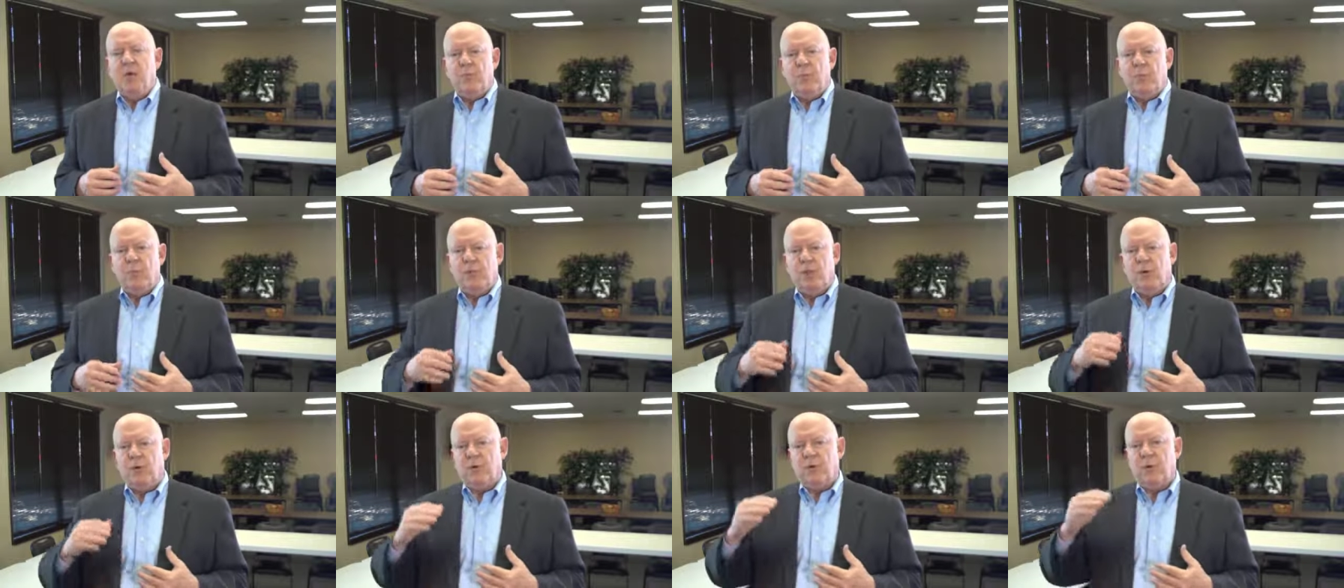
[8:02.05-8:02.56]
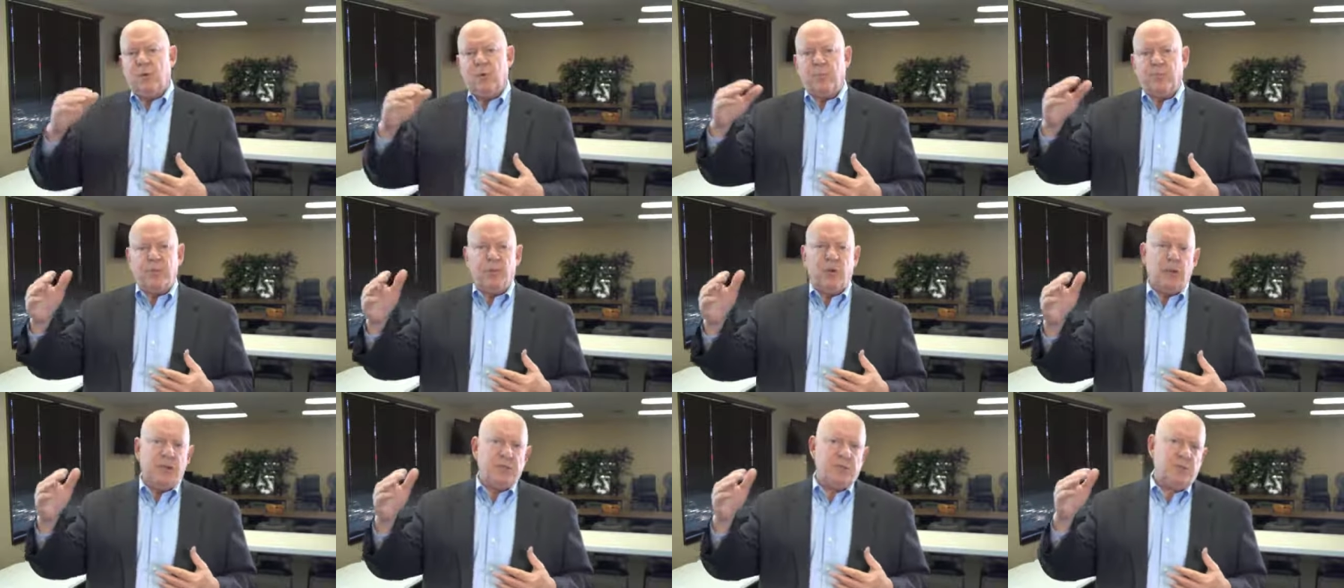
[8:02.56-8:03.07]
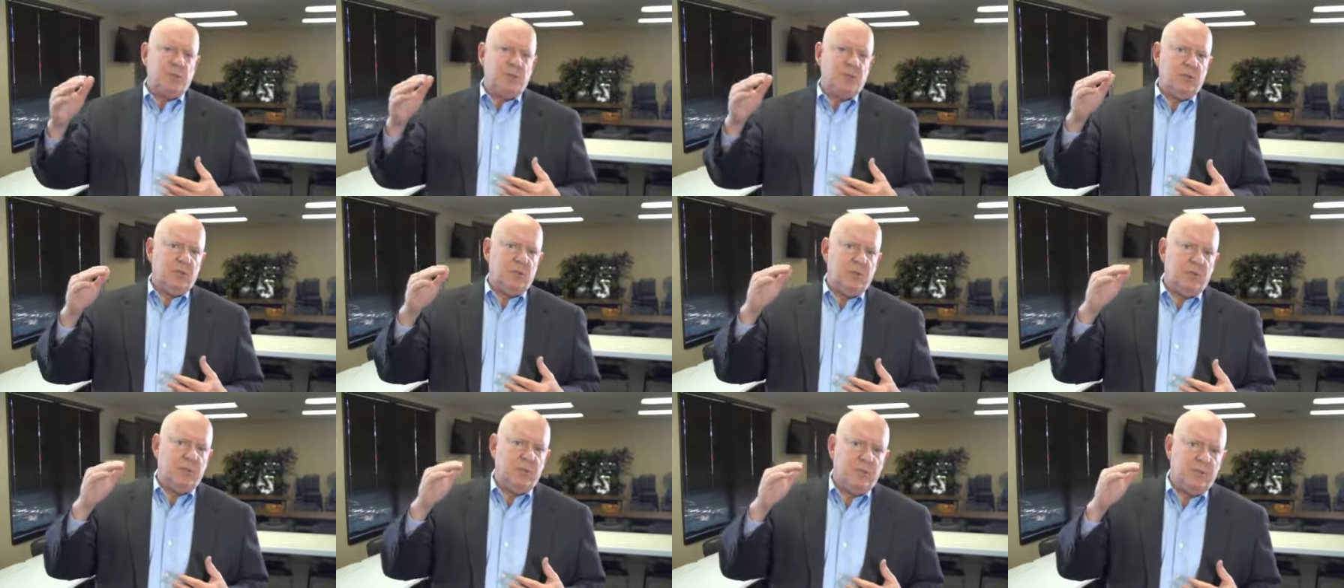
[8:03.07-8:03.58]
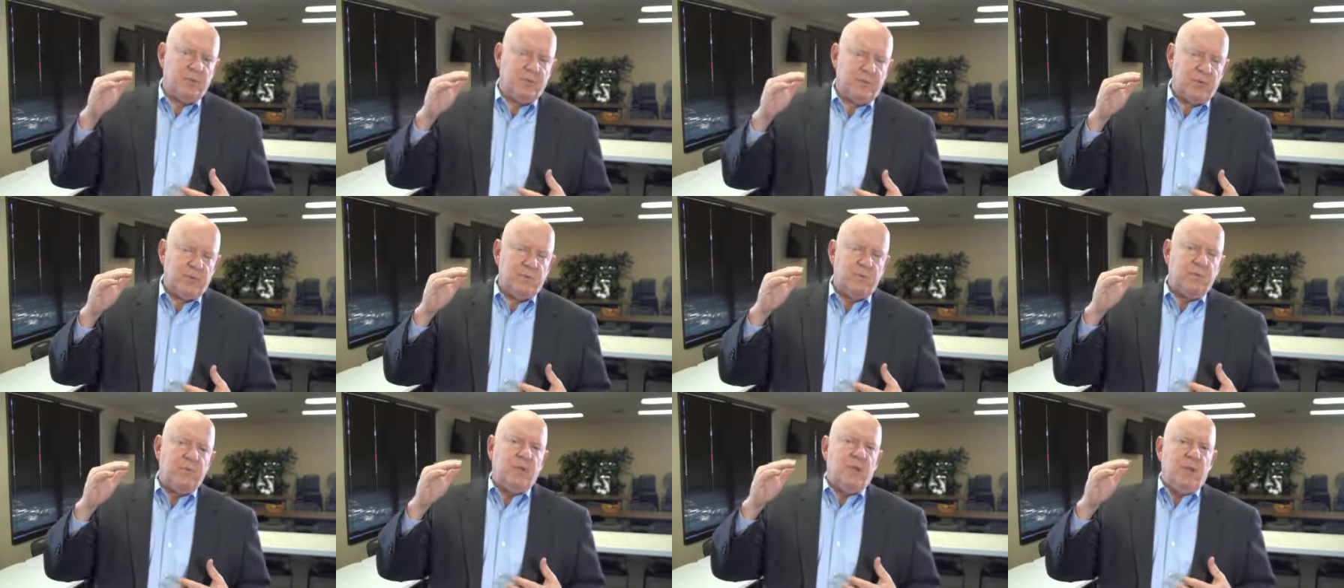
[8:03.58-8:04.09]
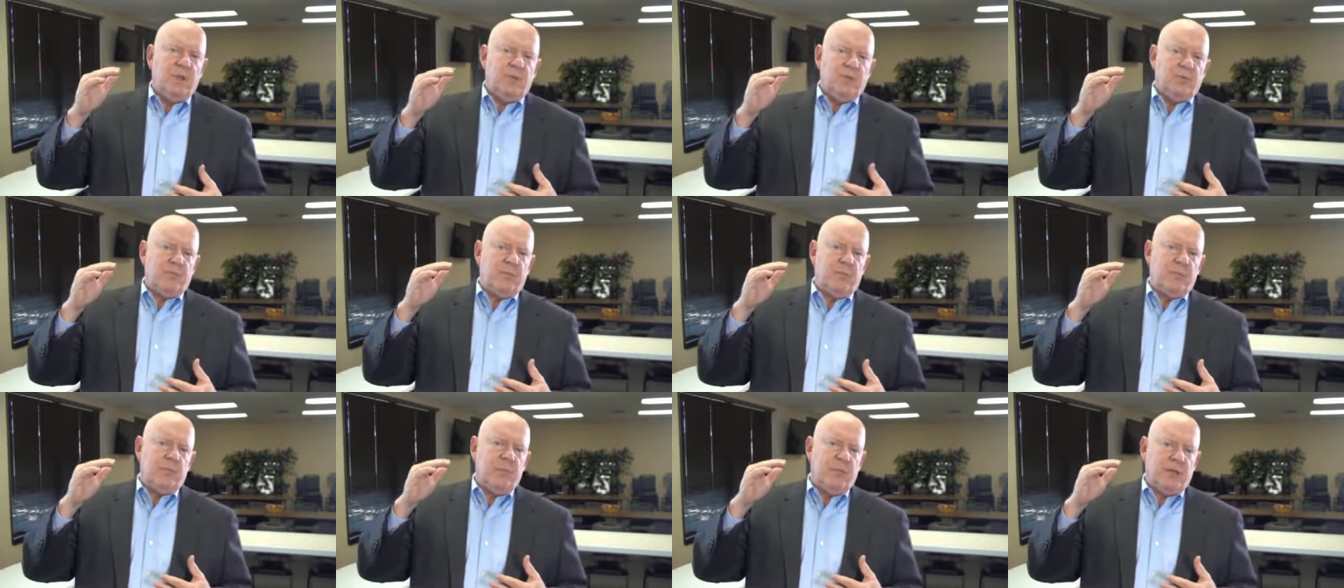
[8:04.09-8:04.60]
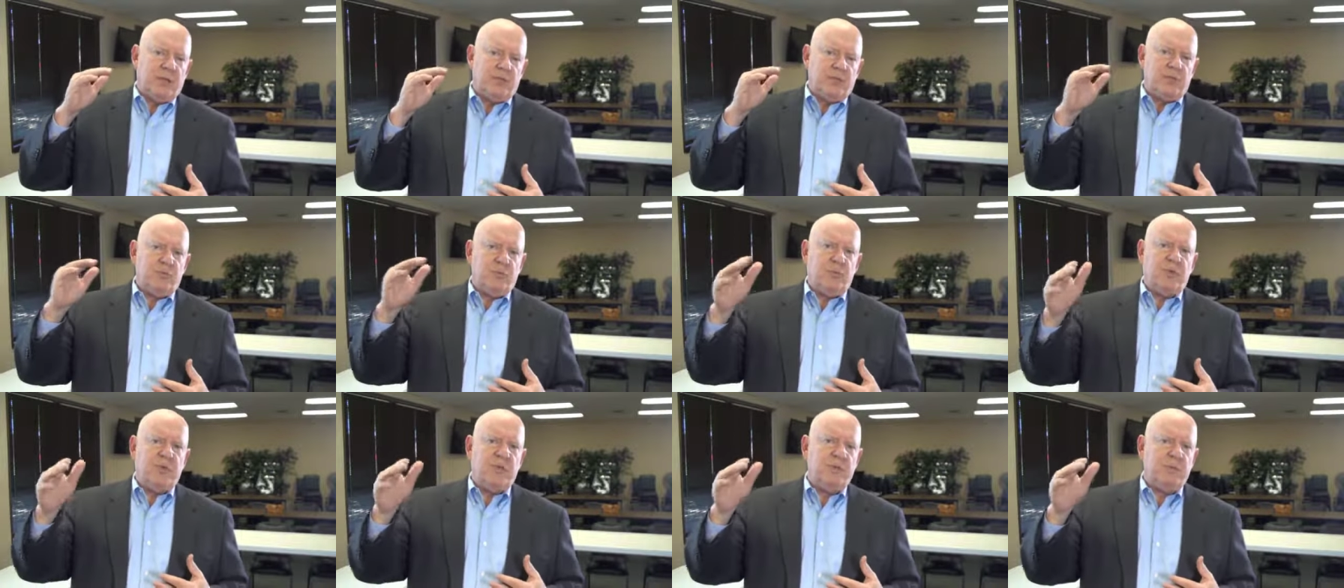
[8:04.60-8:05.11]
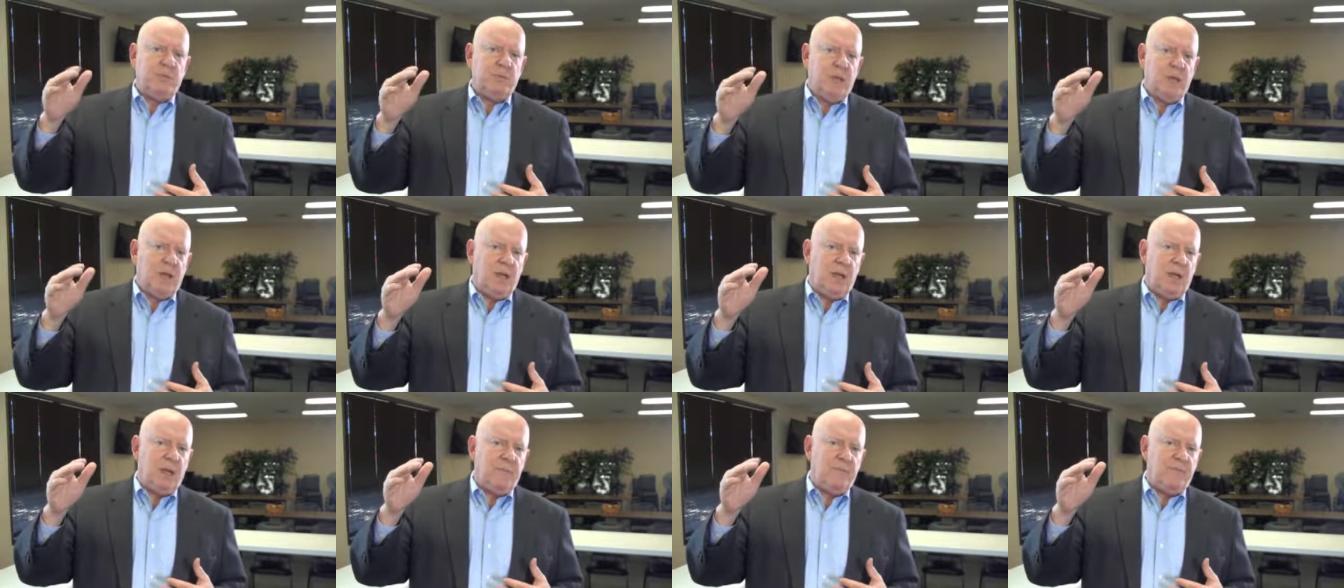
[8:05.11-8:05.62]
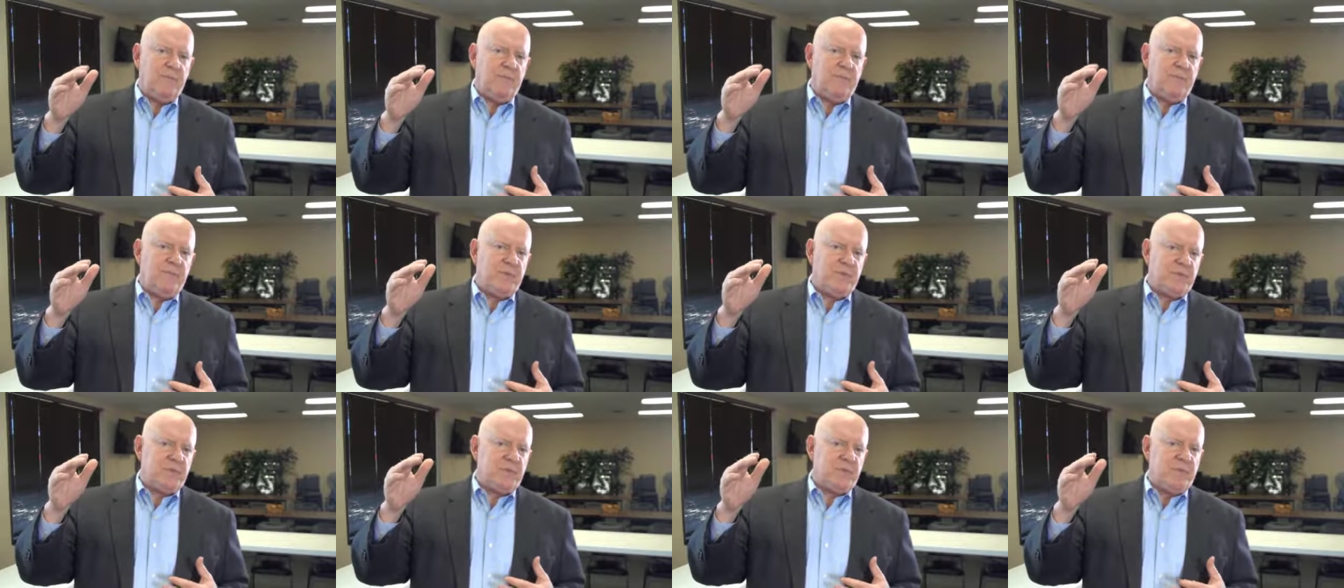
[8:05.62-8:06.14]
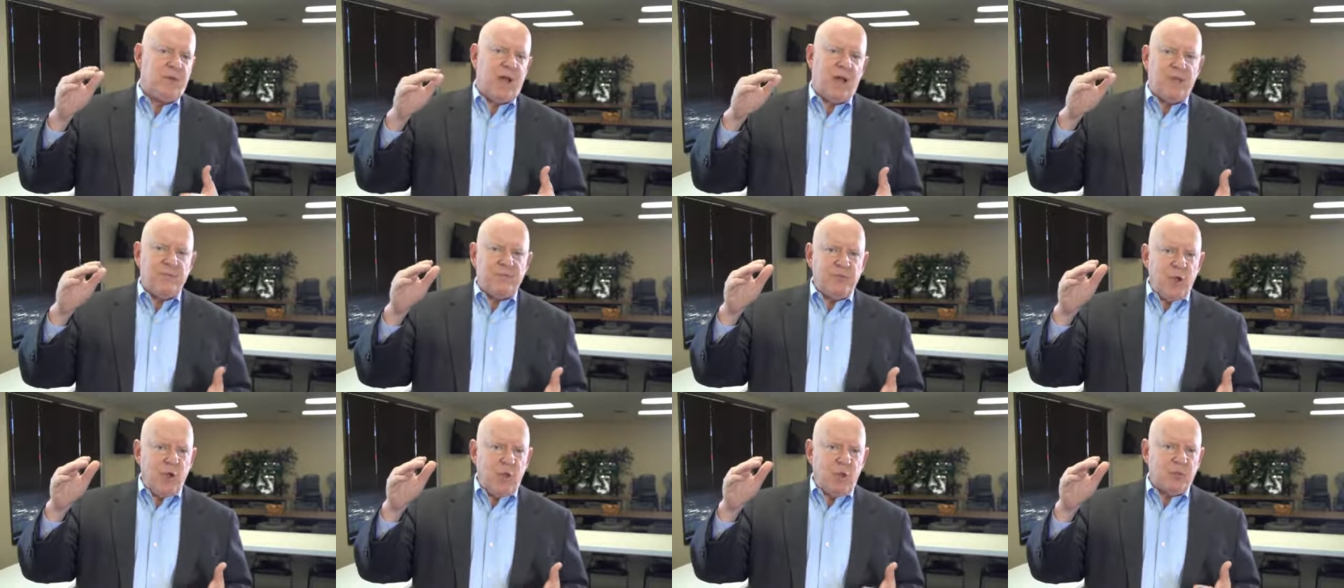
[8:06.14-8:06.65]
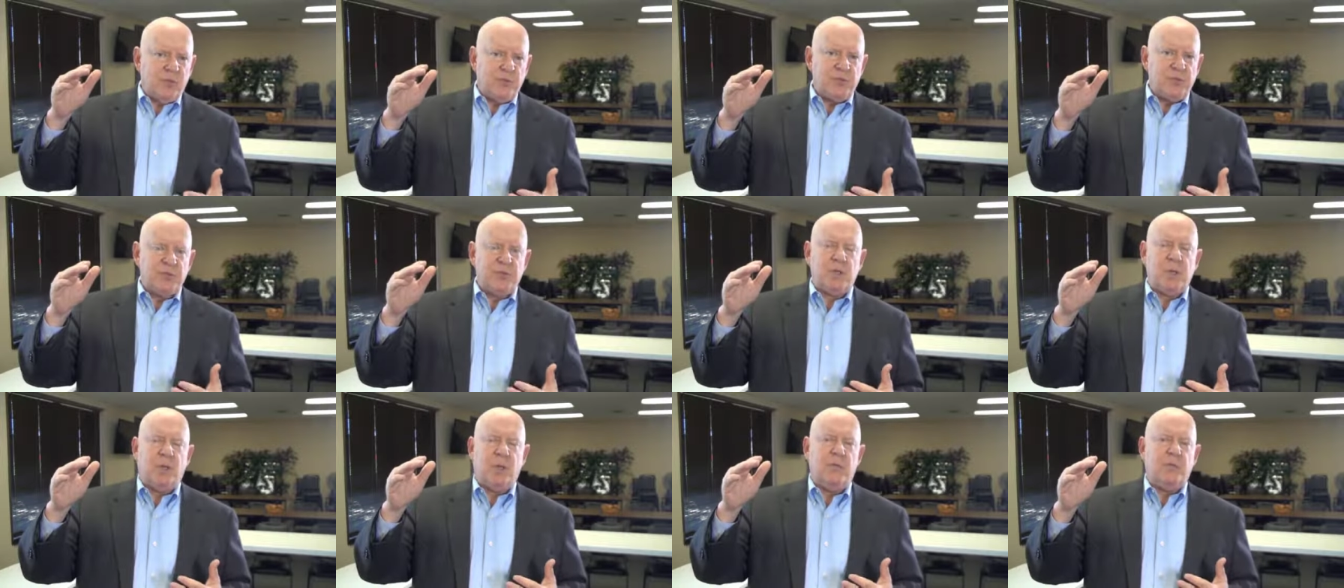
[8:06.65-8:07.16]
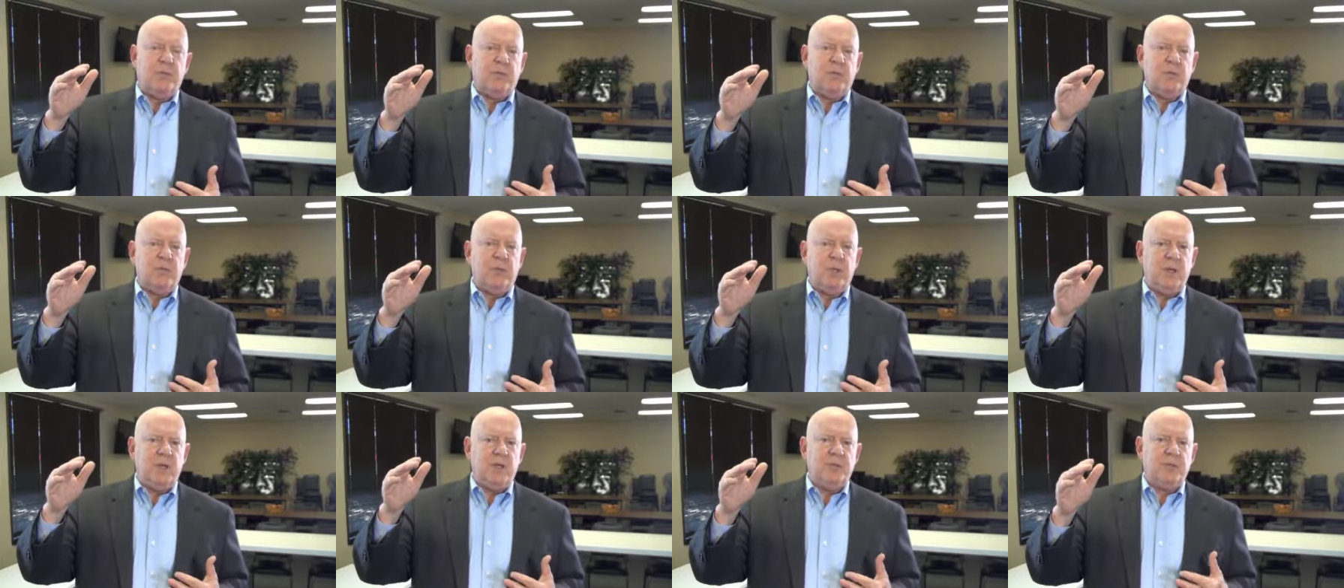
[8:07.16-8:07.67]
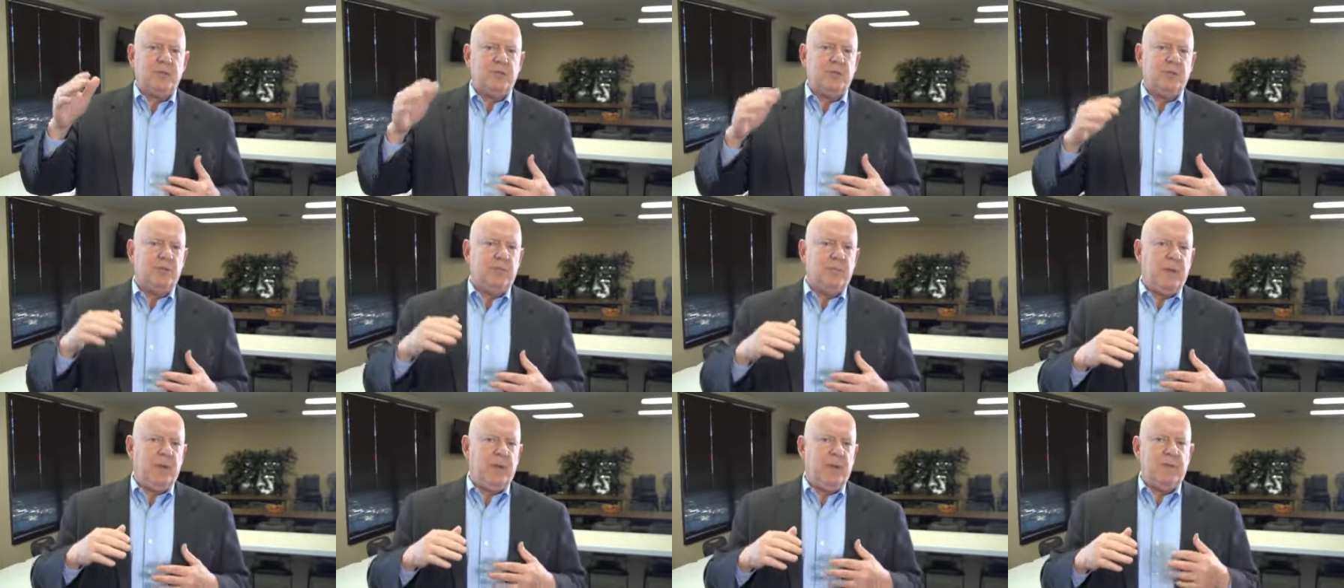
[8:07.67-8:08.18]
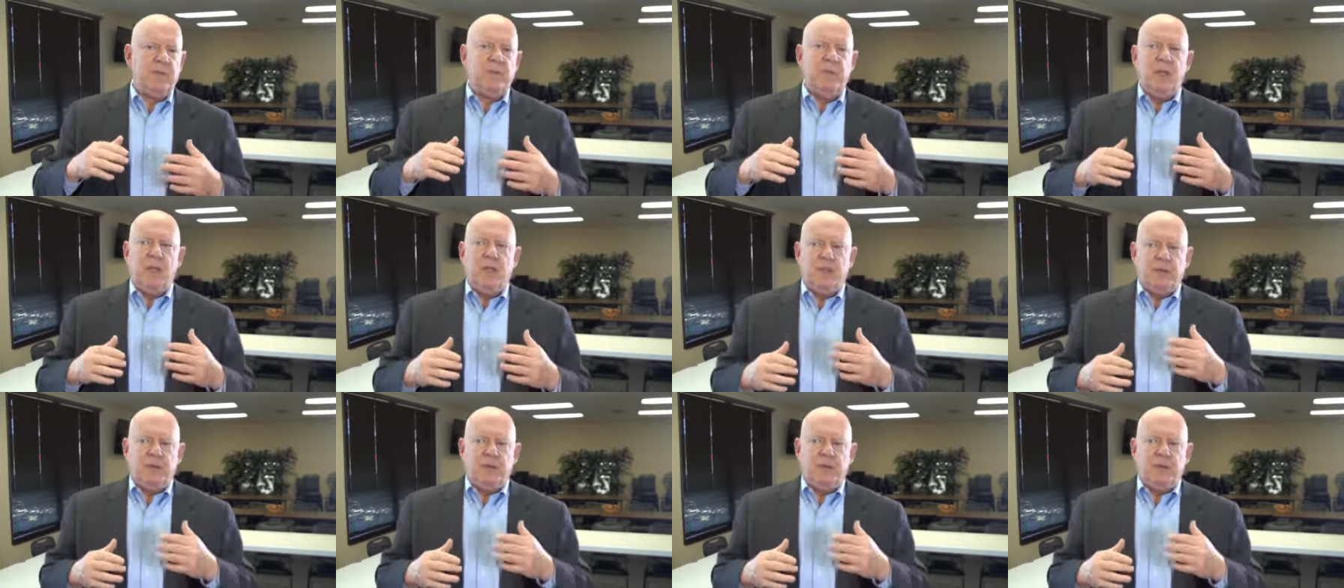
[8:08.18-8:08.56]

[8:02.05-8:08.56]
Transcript: We lowered our price a little bit from, from about twenty-five dollars per month to about